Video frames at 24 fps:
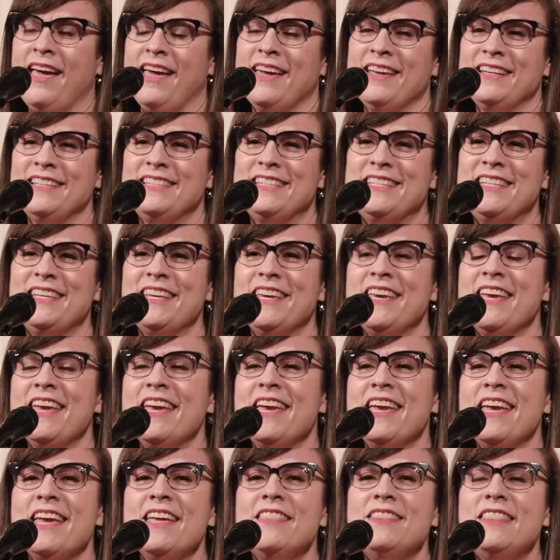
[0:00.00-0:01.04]
and...
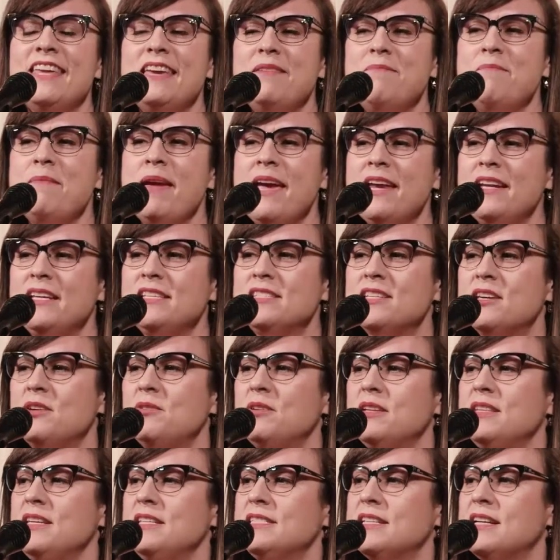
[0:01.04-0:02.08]
They made us go to
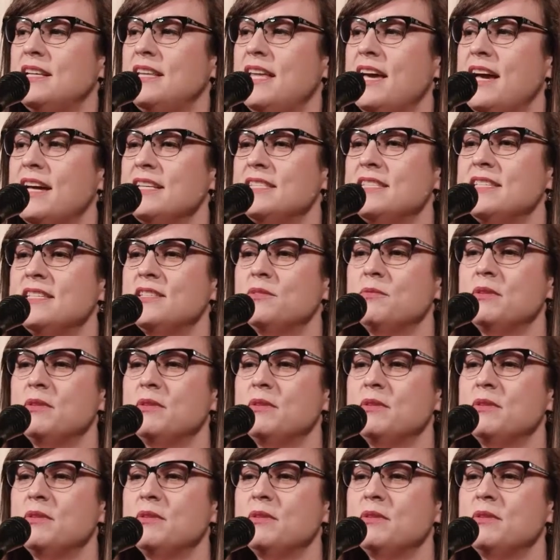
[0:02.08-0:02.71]
these classes